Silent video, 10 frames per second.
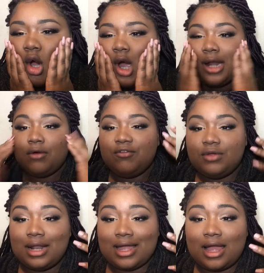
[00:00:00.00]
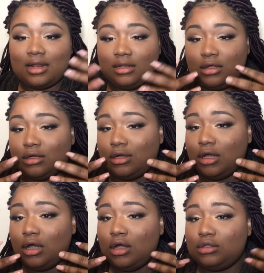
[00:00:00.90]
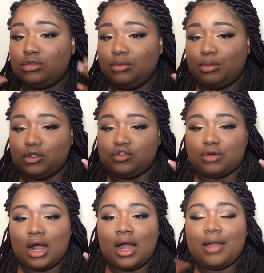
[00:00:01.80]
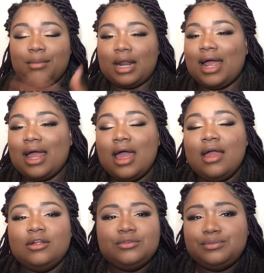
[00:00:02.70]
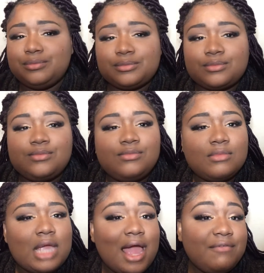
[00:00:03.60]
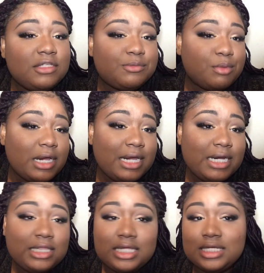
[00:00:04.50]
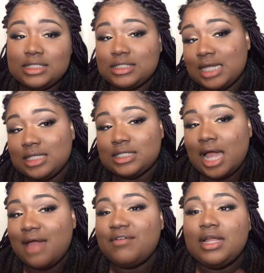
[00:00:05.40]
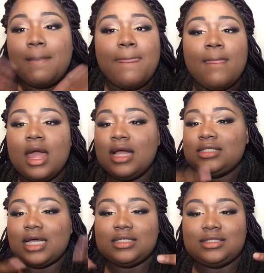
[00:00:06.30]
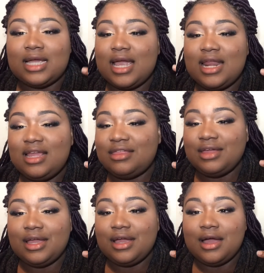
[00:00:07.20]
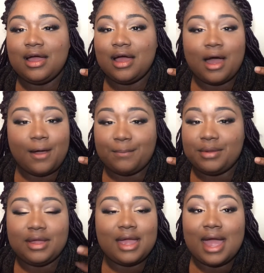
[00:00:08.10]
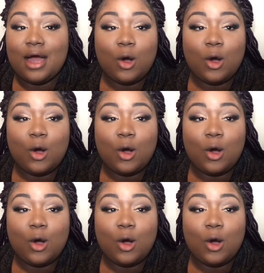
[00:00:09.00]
I don't feel like I look super dry, but I haven't sprayed anything since. I haven't touched anything up at